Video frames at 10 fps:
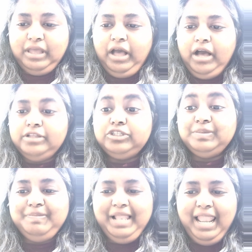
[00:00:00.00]

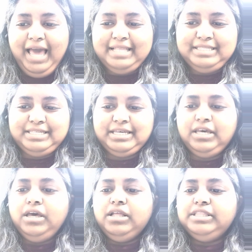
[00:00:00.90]
to plant
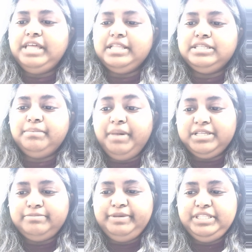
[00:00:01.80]
that
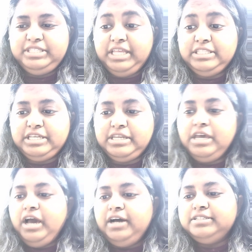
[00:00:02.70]
must be tended
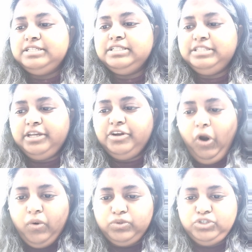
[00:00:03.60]
until they
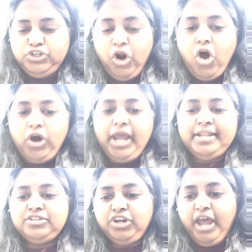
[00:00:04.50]
grow strong
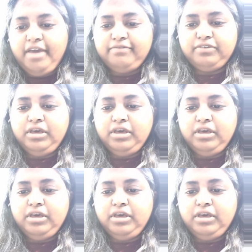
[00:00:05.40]
and thrive.